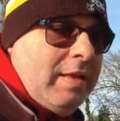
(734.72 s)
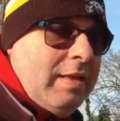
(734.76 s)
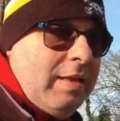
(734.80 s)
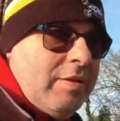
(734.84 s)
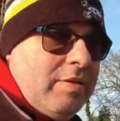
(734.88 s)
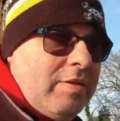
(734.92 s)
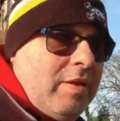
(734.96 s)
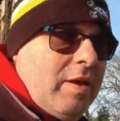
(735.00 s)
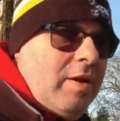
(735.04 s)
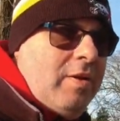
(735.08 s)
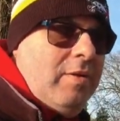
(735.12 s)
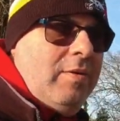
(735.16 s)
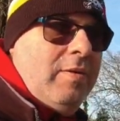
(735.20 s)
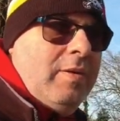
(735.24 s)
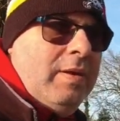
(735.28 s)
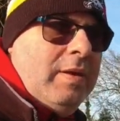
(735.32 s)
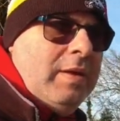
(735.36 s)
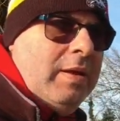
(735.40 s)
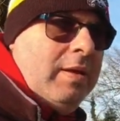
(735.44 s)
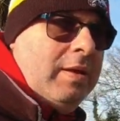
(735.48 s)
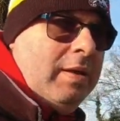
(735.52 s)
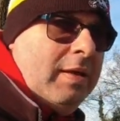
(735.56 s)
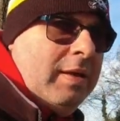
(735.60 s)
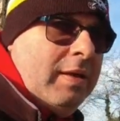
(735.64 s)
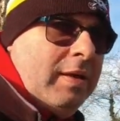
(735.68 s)
So,
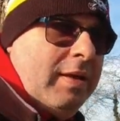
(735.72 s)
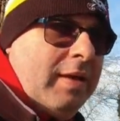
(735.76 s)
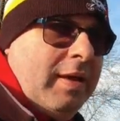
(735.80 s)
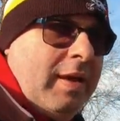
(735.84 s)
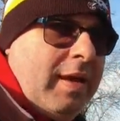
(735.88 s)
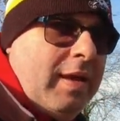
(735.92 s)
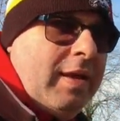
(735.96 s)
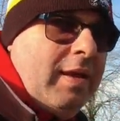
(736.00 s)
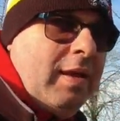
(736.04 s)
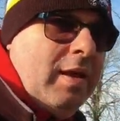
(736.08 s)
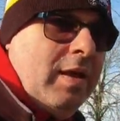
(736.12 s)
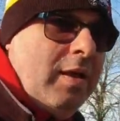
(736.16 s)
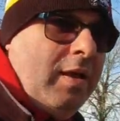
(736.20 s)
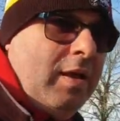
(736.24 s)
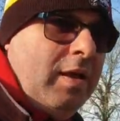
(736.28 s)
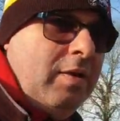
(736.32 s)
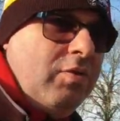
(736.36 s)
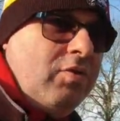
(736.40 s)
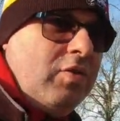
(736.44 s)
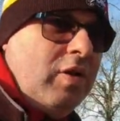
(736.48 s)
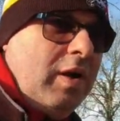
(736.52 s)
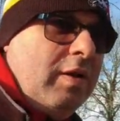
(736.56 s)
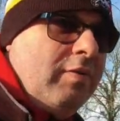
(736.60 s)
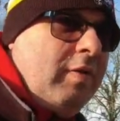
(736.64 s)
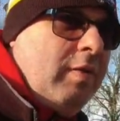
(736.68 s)
yeah,
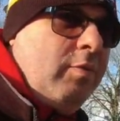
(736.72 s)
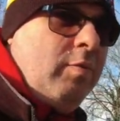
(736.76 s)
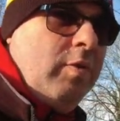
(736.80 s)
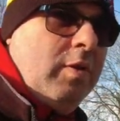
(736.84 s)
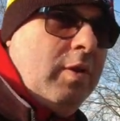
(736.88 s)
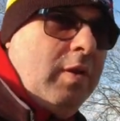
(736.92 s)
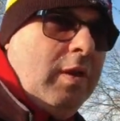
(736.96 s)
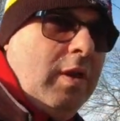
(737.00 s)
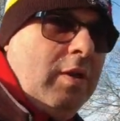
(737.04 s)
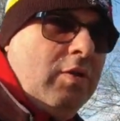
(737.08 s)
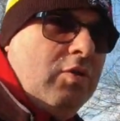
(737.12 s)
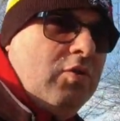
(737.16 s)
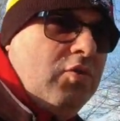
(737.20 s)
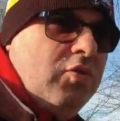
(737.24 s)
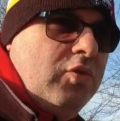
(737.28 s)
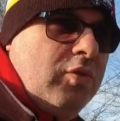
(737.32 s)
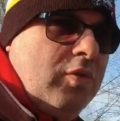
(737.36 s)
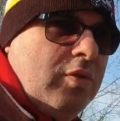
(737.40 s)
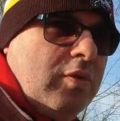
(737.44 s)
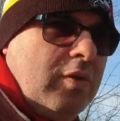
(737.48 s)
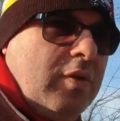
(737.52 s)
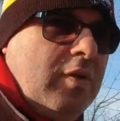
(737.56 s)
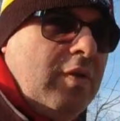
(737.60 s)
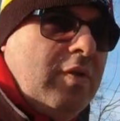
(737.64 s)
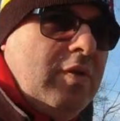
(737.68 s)
uh, driving one of those
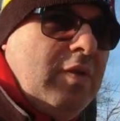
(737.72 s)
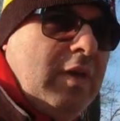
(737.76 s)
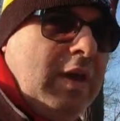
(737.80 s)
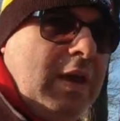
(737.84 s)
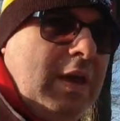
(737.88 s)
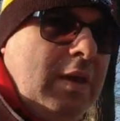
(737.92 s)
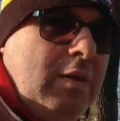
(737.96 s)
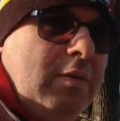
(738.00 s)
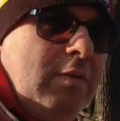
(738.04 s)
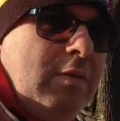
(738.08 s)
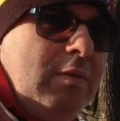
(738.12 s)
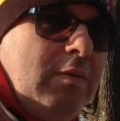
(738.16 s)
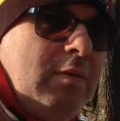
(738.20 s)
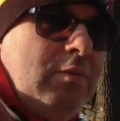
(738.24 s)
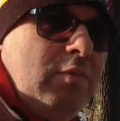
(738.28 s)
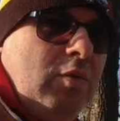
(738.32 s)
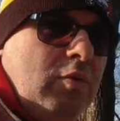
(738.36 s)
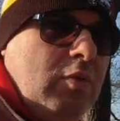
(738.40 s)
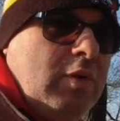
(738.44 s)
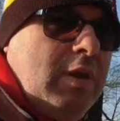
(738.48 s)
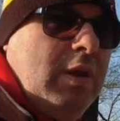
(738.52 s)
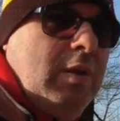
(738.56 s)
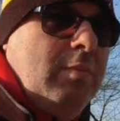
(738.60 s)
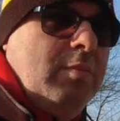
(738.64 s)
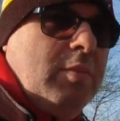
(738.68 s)
trucks in
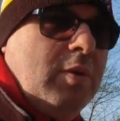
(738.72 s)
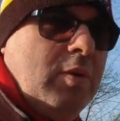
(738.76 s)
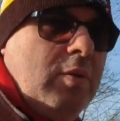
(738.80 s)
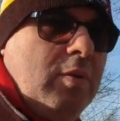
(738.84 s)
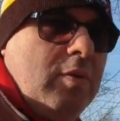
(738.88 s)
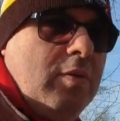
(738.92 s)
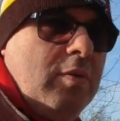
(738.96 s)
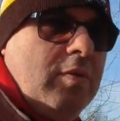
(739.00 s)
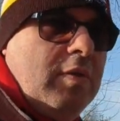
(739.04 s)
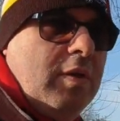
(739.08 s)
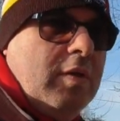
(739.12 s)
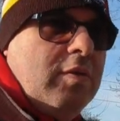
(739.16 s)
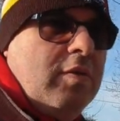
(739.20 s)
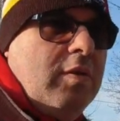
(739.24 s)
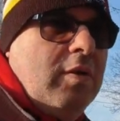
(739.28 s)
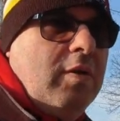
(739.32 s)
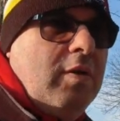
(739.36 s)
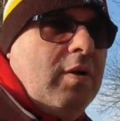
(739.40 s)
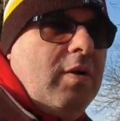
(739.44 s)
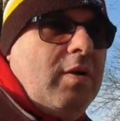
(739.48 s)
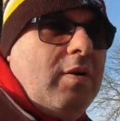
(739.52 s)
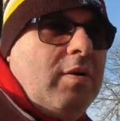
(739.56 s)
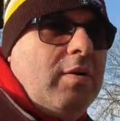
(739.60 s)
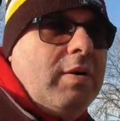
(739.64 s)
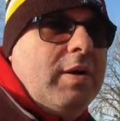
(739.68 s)
walking boots is
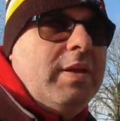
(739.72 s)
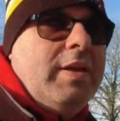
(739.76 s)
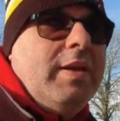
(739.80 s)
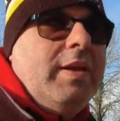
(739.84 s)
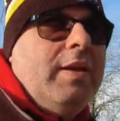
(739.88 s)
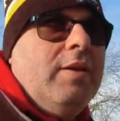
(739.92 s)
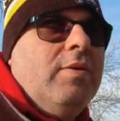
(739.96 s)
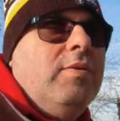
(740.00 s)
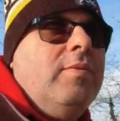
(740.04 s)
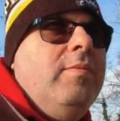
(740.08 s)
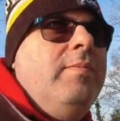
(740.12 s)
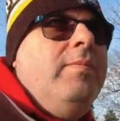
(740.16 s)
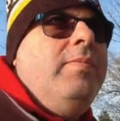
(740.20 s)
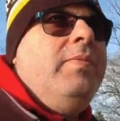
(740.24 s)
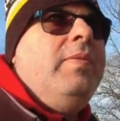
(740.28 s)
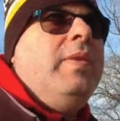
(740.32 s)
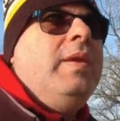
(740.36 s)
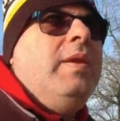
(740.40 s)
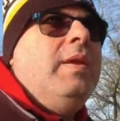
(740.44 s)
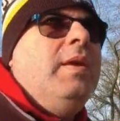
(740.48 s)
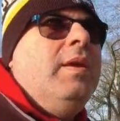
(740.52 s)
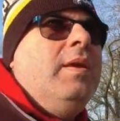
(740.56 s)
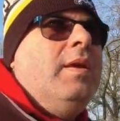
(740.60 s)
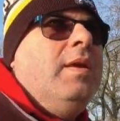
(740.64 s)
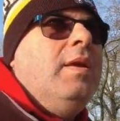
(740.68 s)
not ideal.
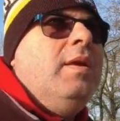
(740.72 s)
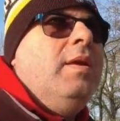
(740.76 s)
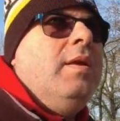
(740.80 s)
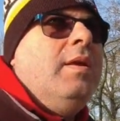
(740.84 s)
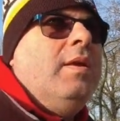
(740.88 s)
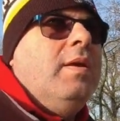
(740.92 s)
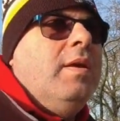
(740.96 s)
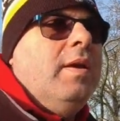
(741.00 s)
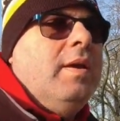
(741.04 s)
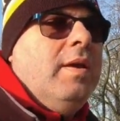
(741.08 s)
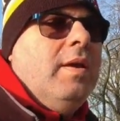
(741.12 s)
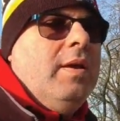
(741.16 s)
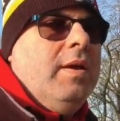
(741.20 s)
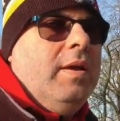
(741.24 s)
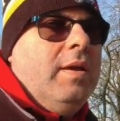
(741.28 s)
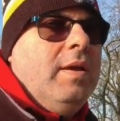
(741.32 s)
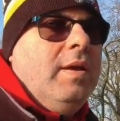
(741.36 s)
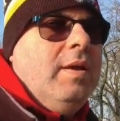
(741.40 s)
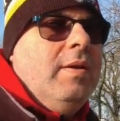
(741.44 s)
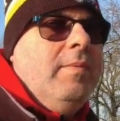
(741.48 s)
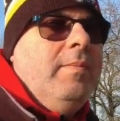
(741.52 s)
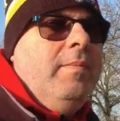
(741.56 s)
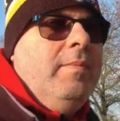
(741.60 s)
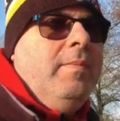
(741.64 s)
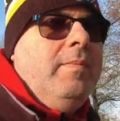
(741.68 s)

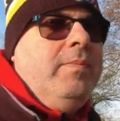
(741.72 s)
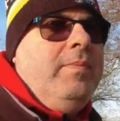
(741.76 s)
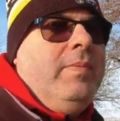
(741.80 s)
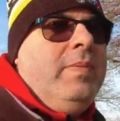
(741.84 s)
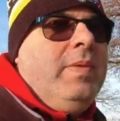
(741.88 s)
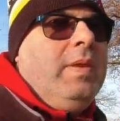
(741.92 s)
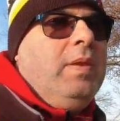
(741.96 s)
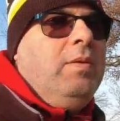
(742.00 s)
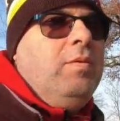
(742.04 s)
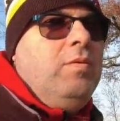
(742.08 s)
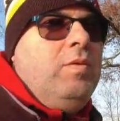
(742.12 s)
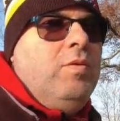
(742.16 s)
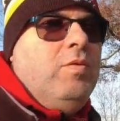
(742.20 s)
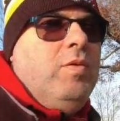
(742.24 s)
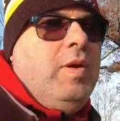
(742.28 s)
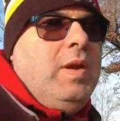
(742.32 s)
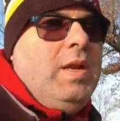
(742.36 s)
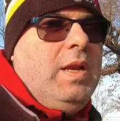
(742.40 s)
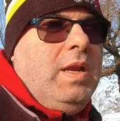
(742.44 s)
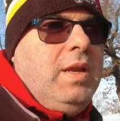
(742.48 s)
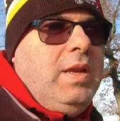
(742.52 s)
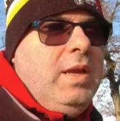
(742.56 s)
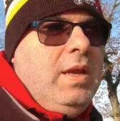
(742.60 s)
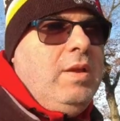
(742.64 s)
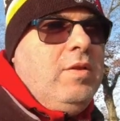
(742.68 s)
Um, you
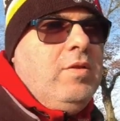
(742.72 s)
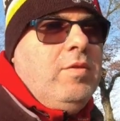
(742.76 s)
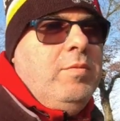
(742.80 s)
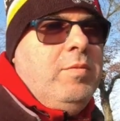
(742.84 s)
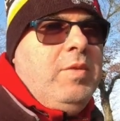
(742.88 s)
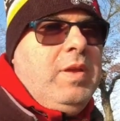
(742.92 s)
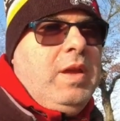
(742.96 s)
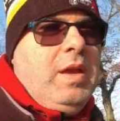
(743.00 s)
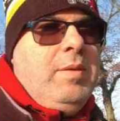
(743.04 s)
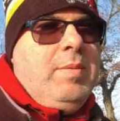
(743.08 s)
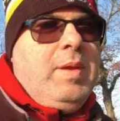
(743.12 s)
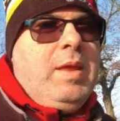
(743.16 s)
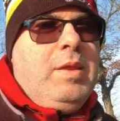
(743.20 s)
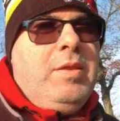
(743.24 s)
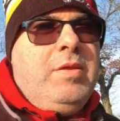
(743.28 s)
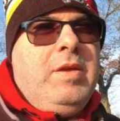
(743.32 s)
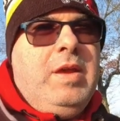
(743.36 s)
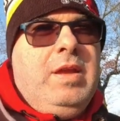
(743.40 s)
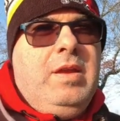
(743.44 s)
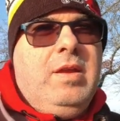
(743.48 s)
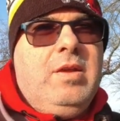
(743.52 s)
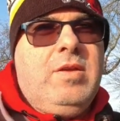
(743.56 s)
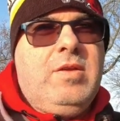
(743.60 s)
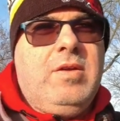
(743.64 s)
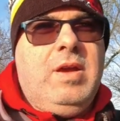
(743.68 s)
really need something a bit
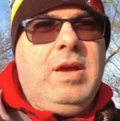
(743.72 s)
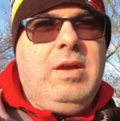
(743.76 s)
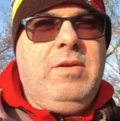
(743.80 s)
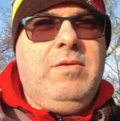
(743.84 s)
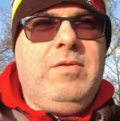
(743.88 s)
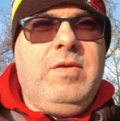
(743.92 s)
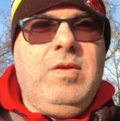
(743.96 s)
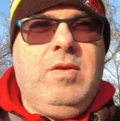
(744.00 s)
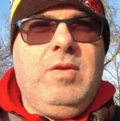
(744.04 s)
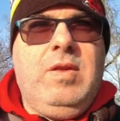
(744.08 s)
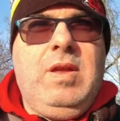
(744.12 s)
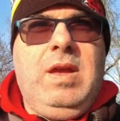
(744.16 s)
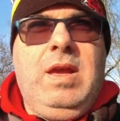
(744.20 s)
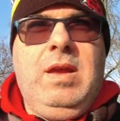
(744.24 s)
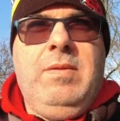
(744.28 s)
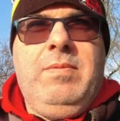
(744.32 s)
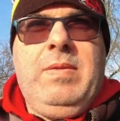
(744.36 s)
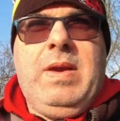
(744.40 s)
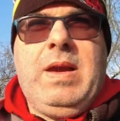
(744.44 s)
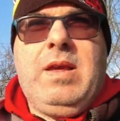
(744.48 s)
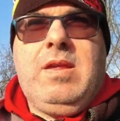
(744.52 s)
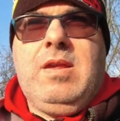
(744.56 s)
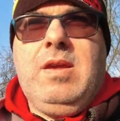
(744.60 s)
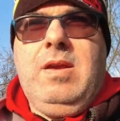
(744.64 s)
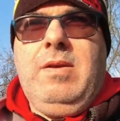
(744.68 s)
thinner so you can feel the
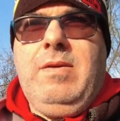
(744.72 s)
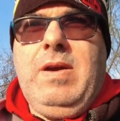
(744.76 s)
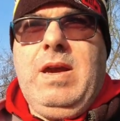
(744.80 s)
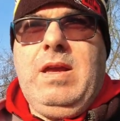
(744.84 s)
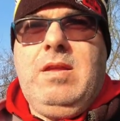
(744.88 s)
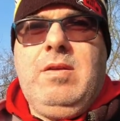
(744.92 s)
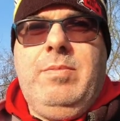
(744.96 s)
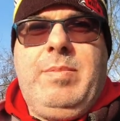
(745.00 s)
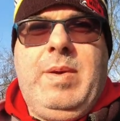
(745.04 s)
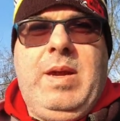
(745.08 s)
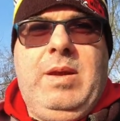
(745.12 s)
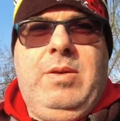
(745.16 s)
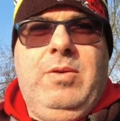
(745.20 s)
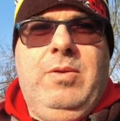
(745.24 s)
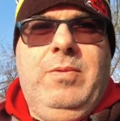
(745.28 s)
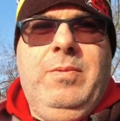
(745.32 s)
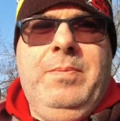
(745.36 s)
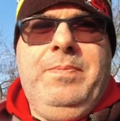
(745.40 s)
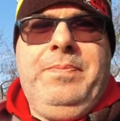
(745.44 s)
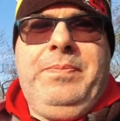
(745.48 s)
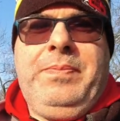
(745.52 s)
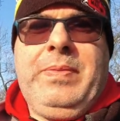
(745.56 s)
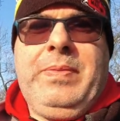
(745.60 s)
accelerator pedal.